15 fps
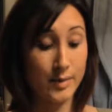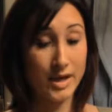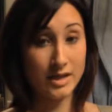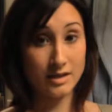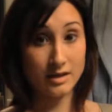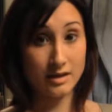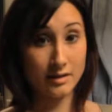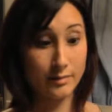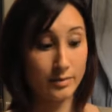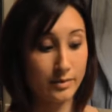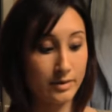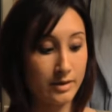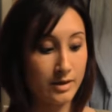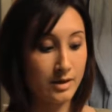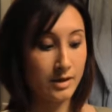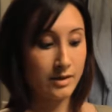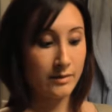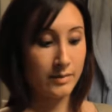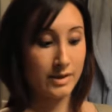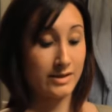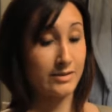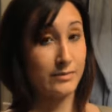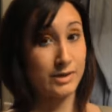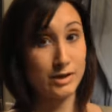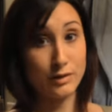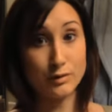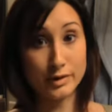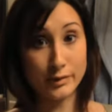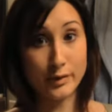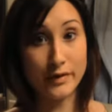I picked it up because it was
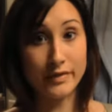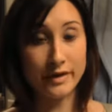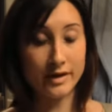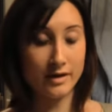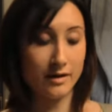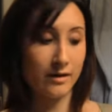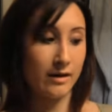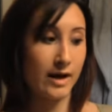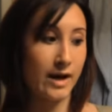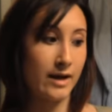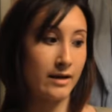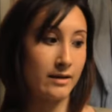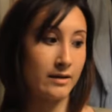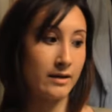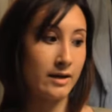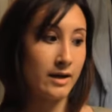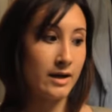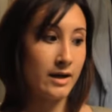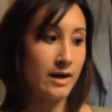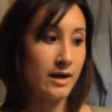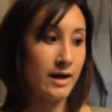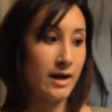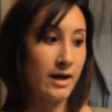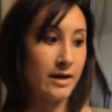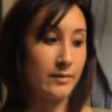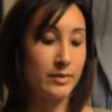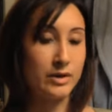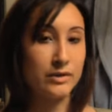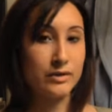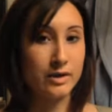the only one there, and I
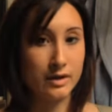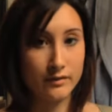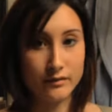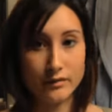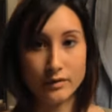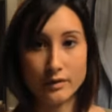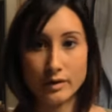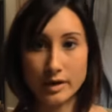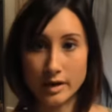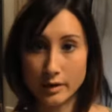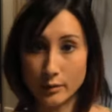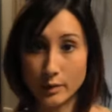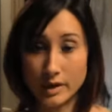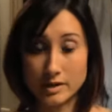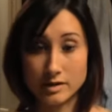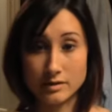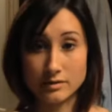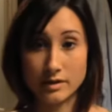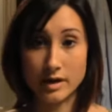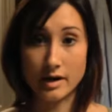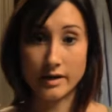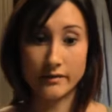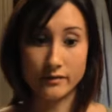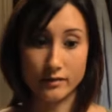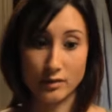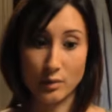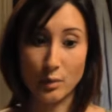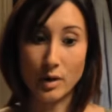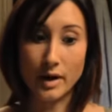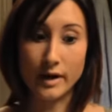had been looking for a wet to dry
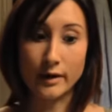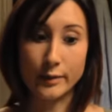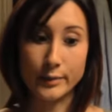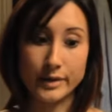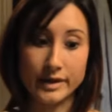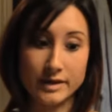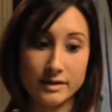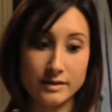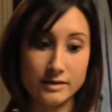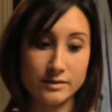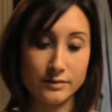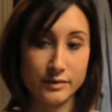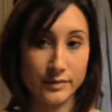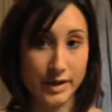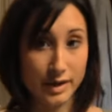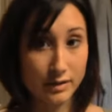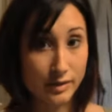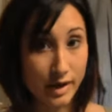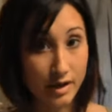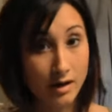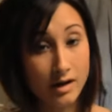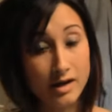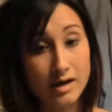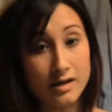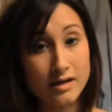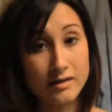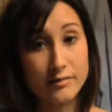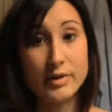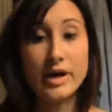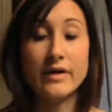for a while because with my new
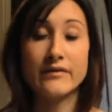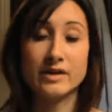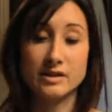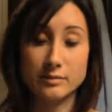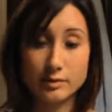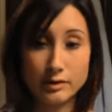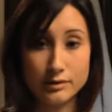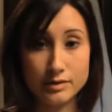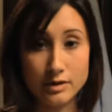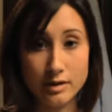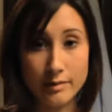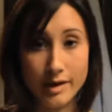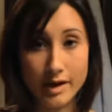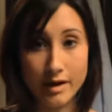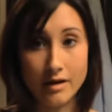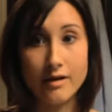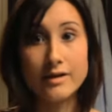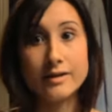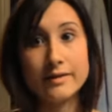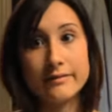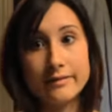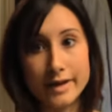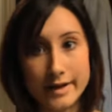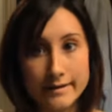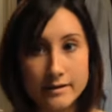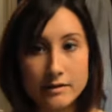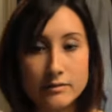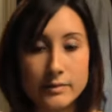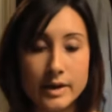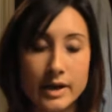haircut I've been having to blow dry my hair and then flat
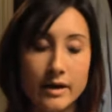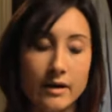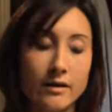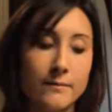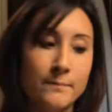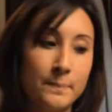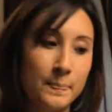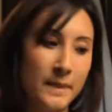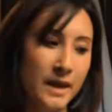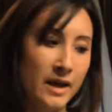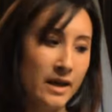iron my hair,